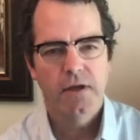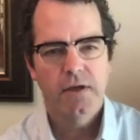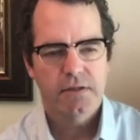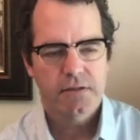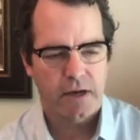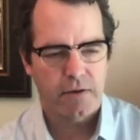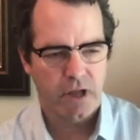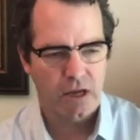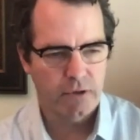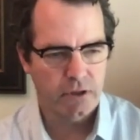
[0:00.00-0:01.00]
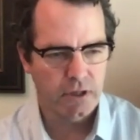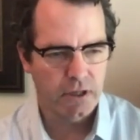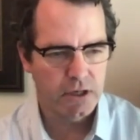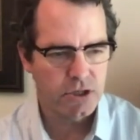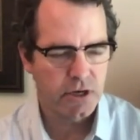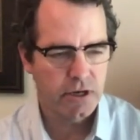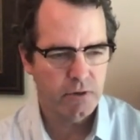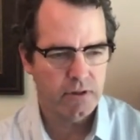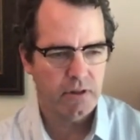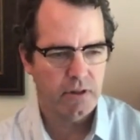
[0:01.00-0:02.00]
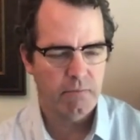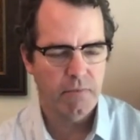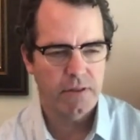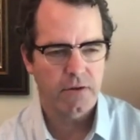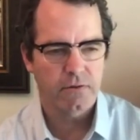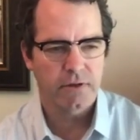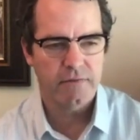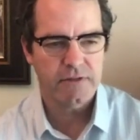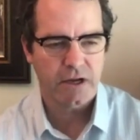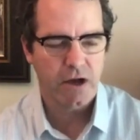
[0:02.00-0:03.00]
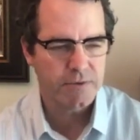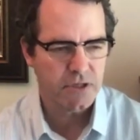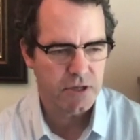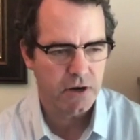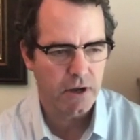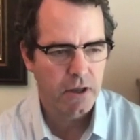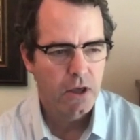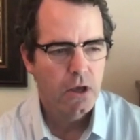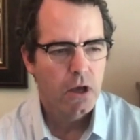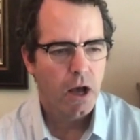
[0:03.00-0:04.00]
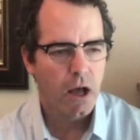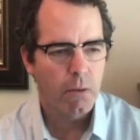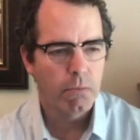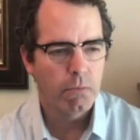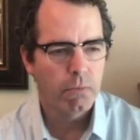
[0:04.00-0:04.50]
site reliability engineering. We have the mythical DevSecOps, et cetera. How